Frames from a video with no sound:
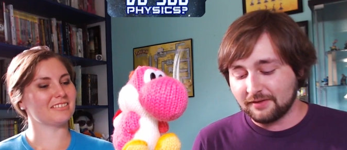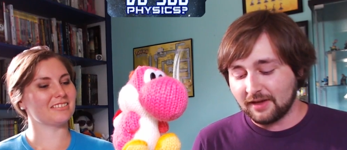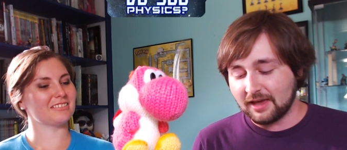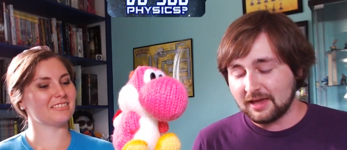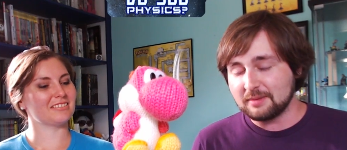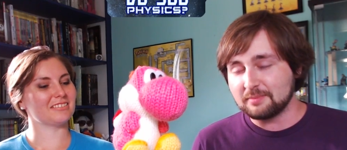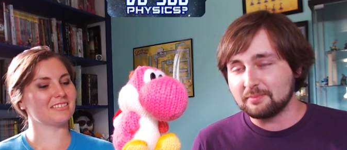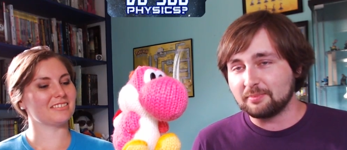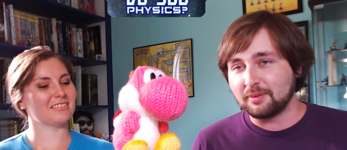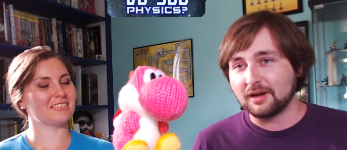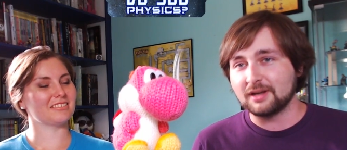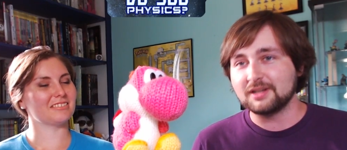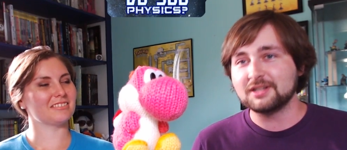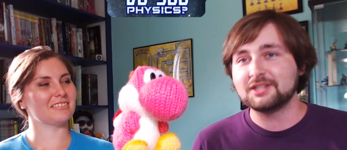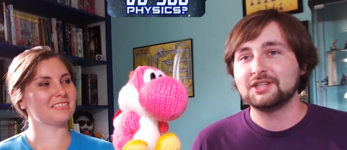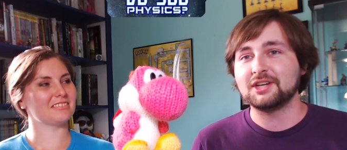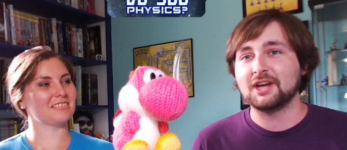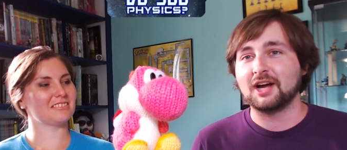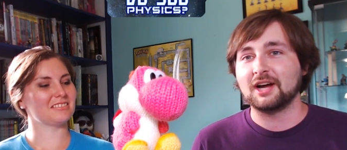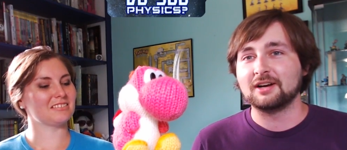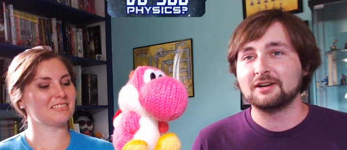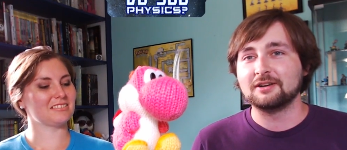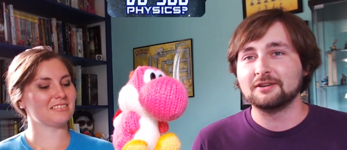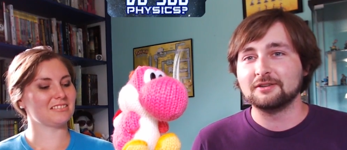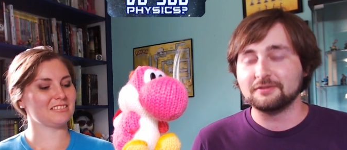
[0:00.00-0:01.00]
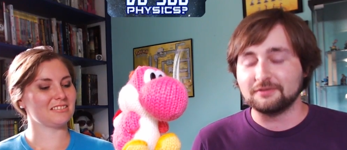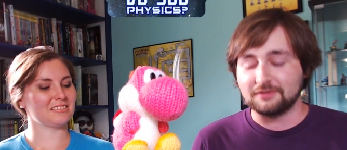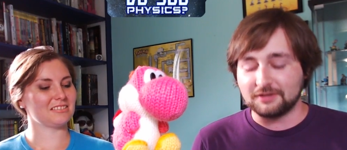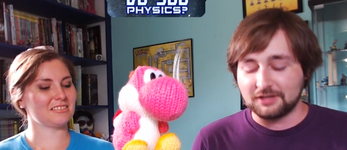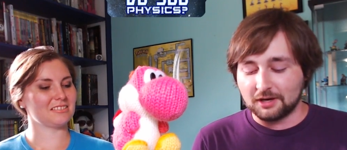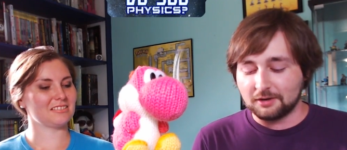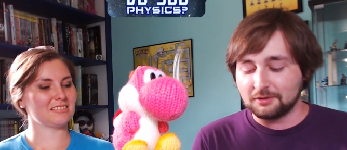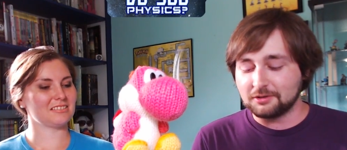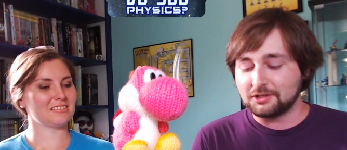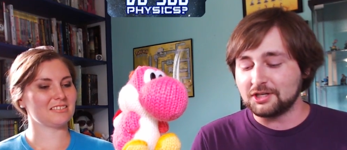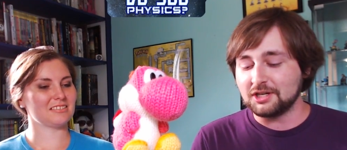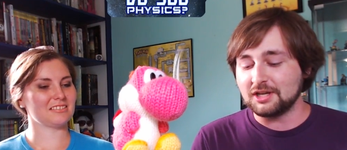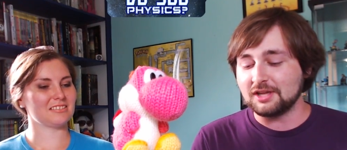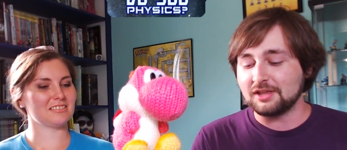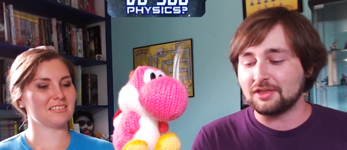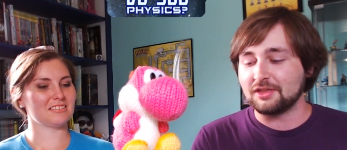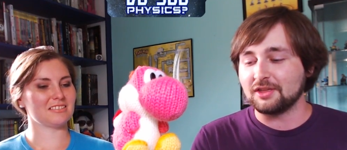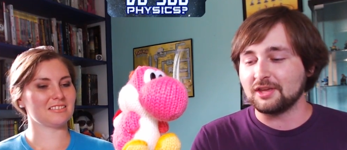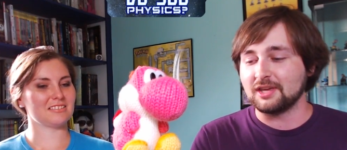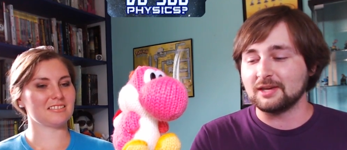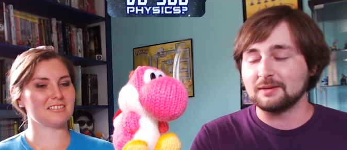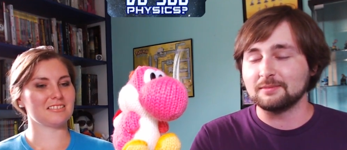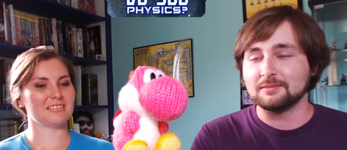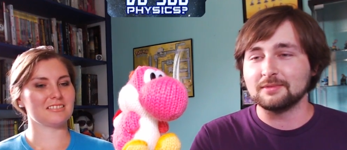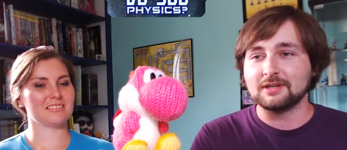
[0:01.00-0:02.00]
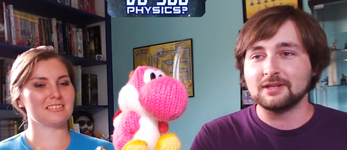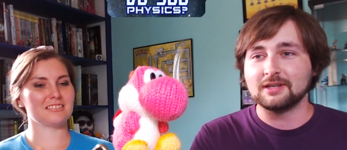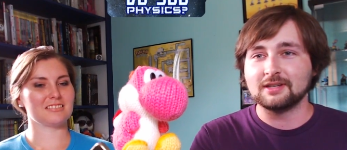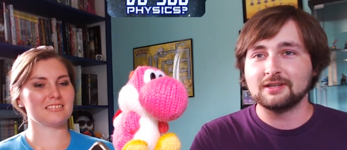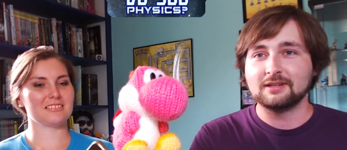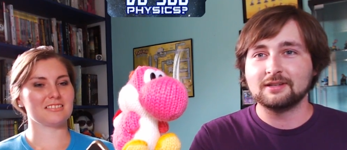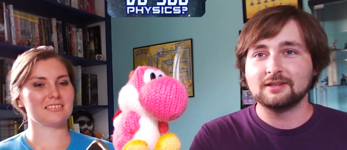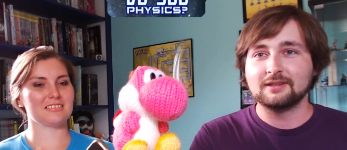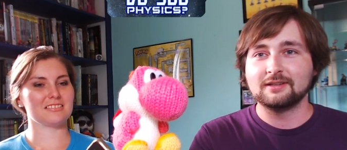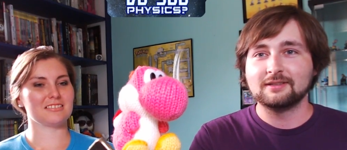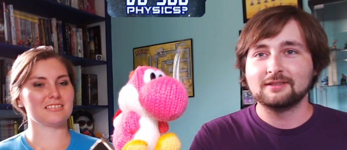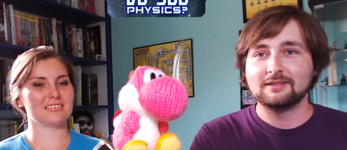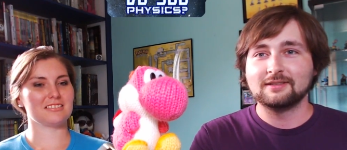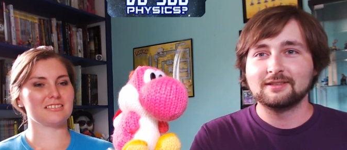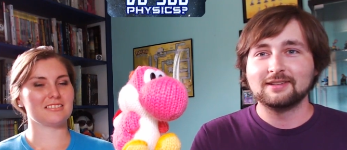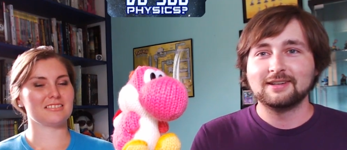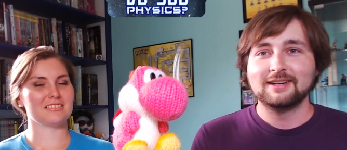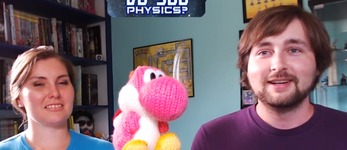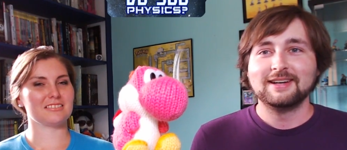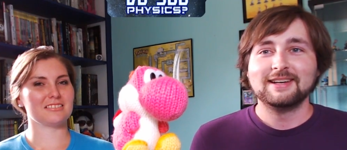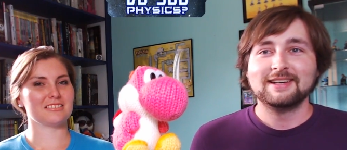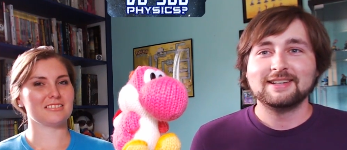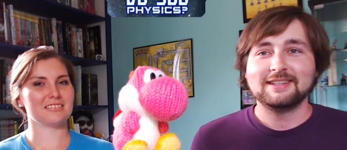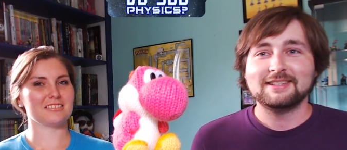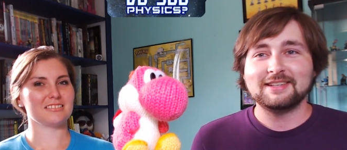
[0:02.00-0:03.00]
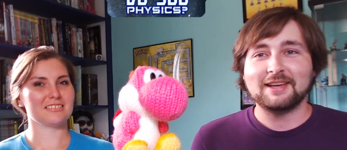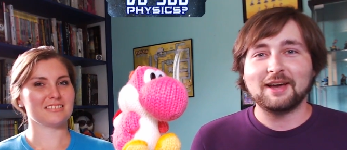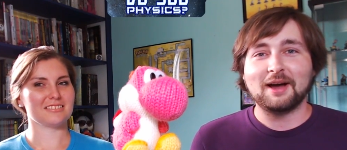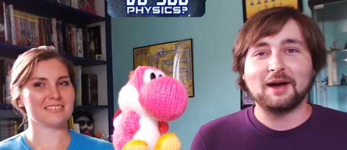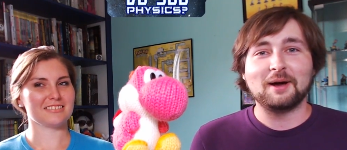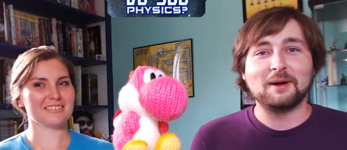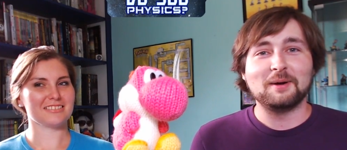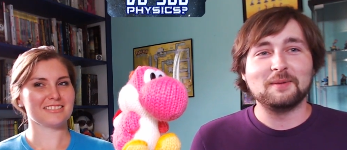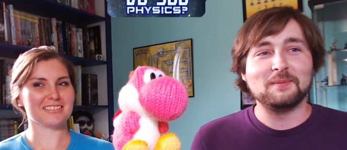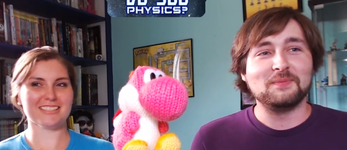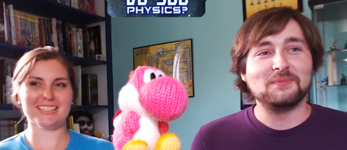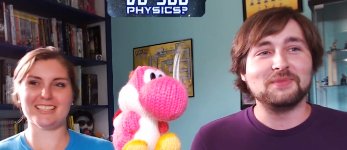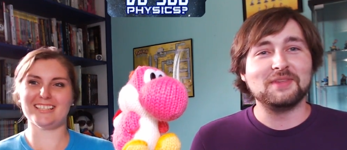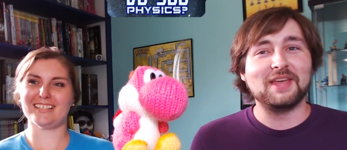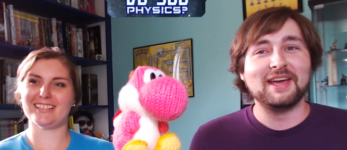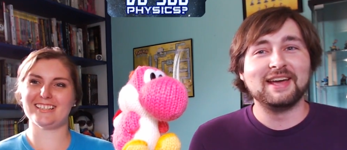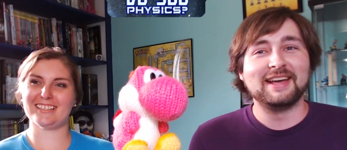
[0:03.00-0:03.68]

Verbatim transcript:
Speaker 1: a bunch of Yoshi themed um,